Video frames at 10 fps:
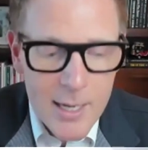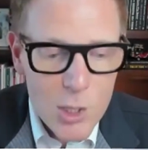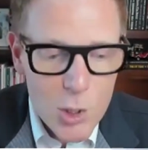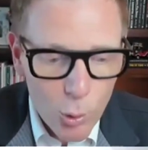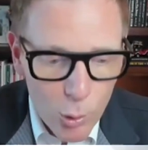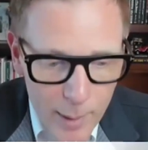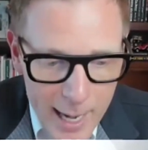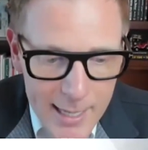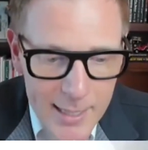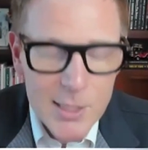Your
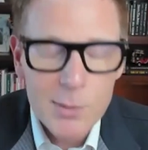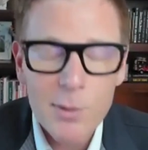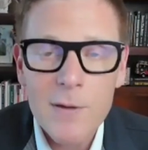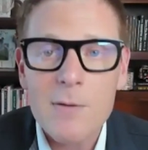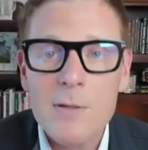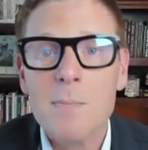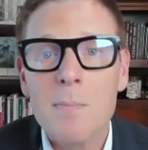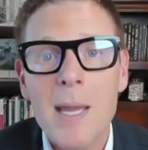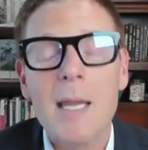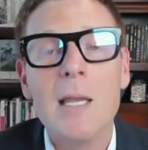ratings and reviews
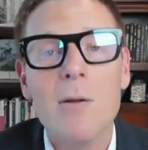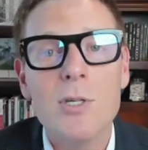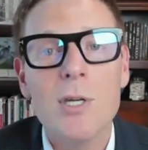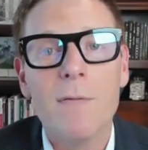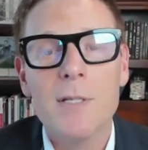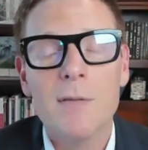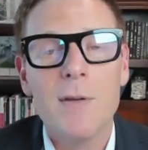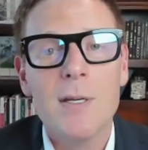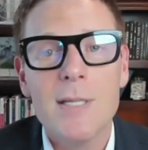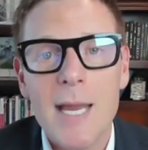make a huge difference. If you
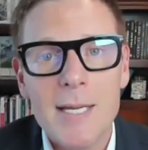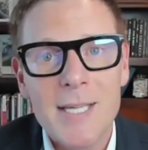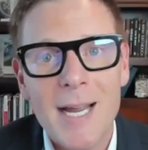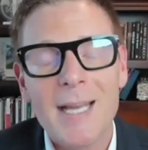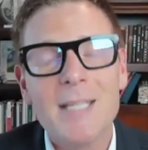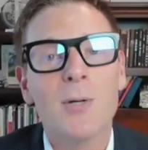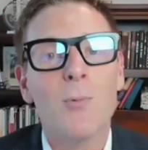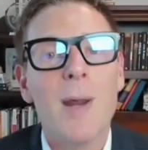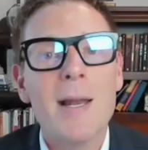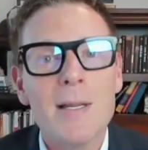could take a second to
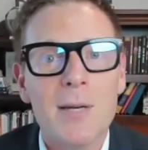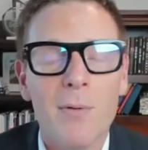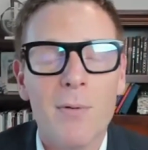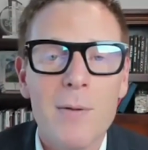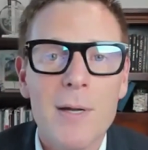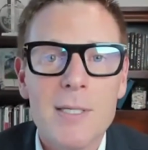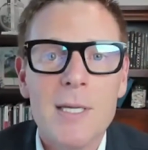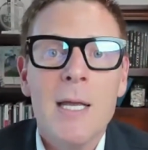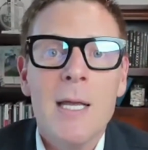rate us and review us,